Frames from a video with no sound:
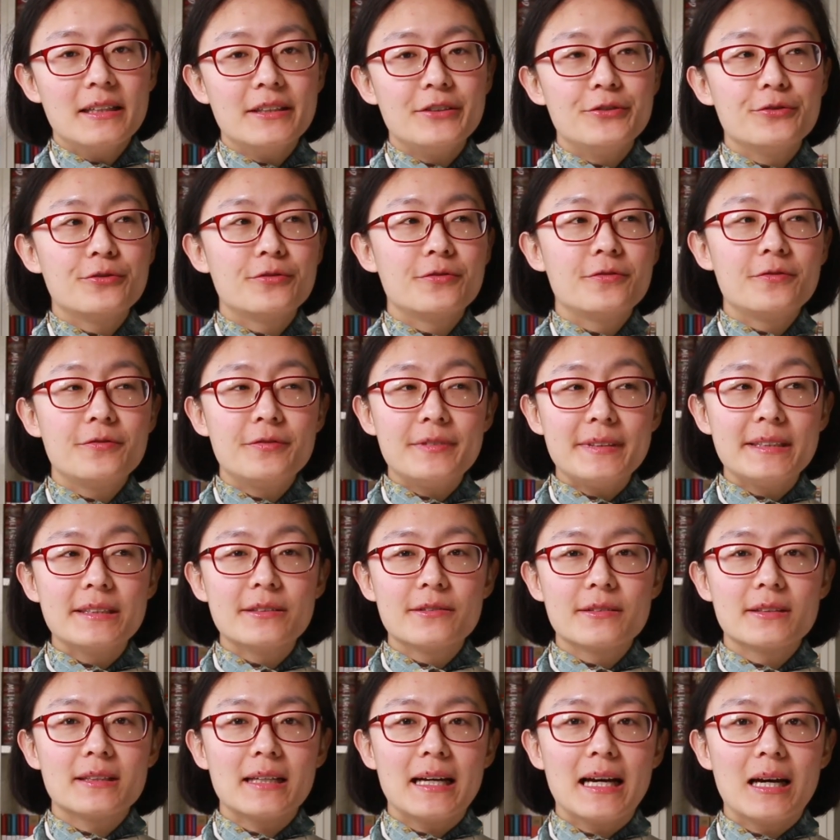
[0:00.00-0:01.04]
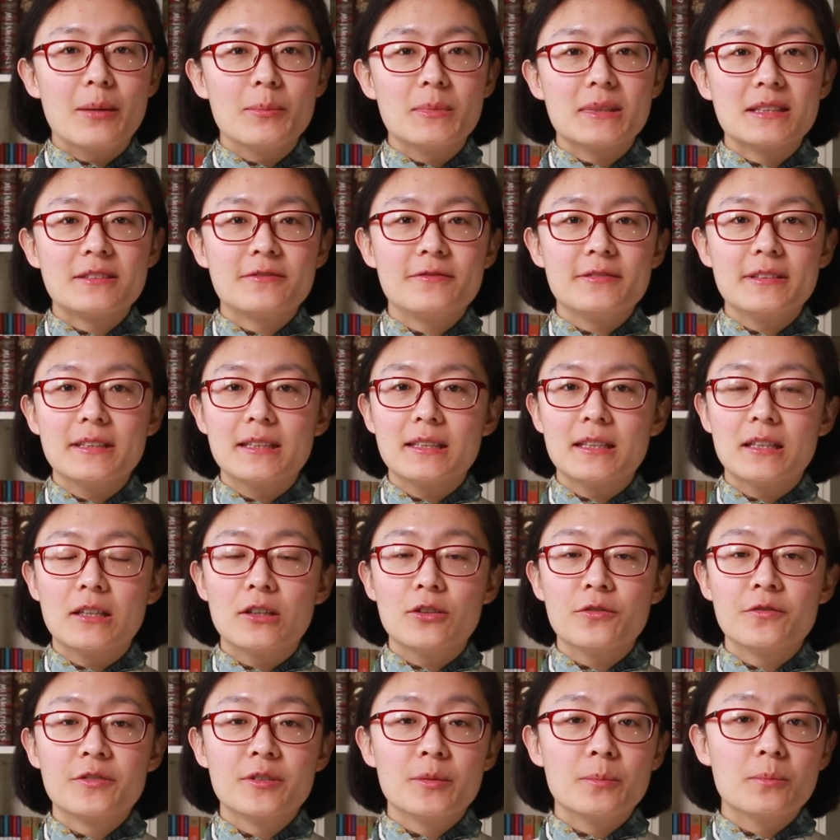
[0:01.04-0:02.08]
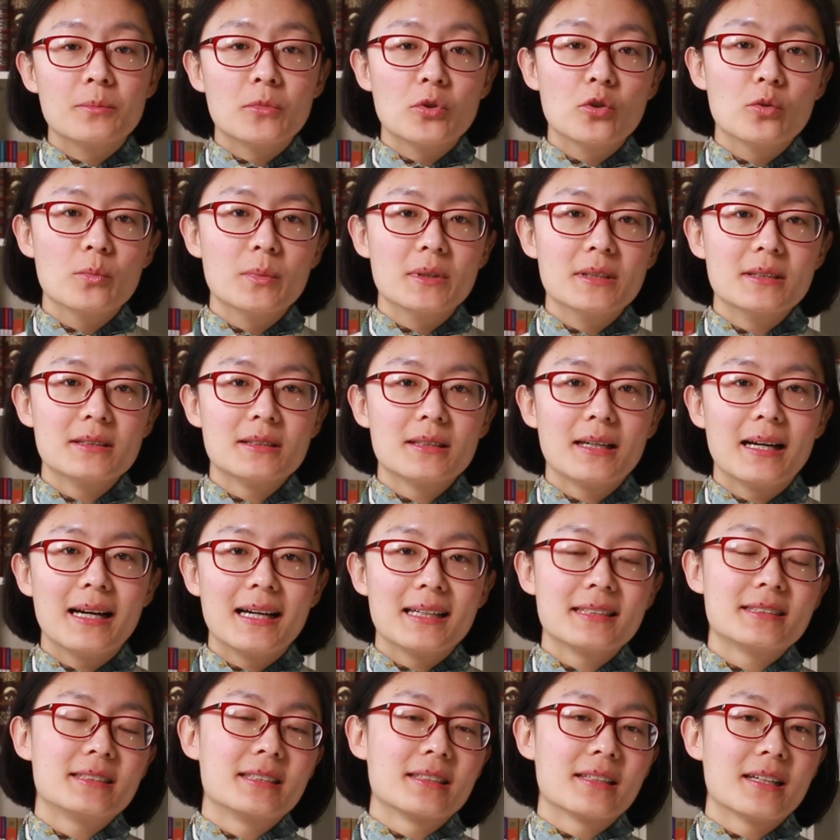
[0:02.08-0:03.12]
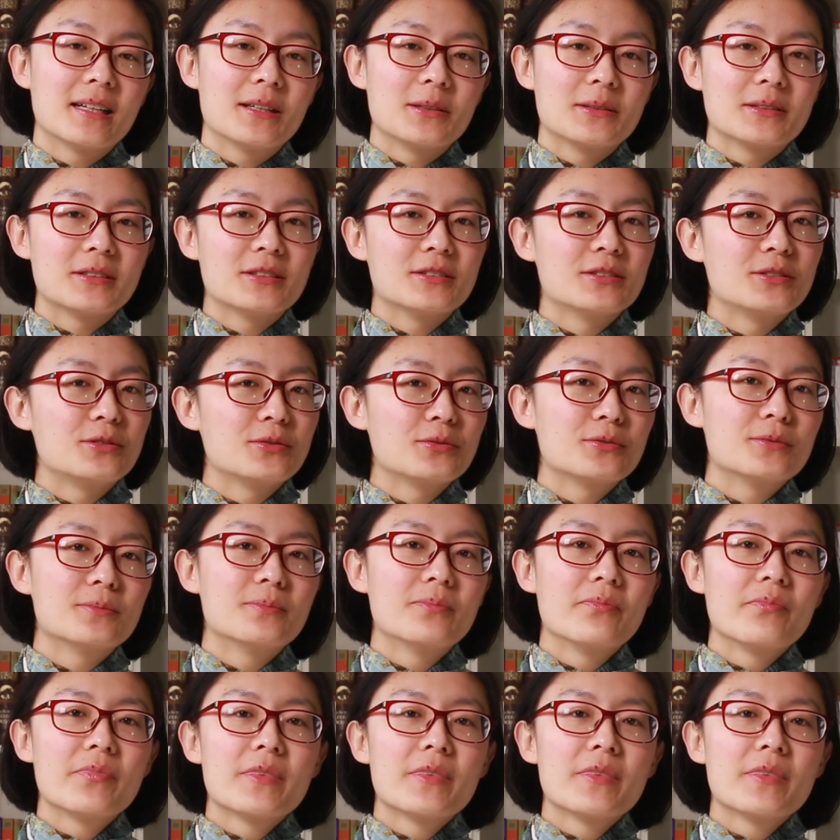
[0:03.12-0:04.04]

You feel the atmosphere of the moment as the characters do.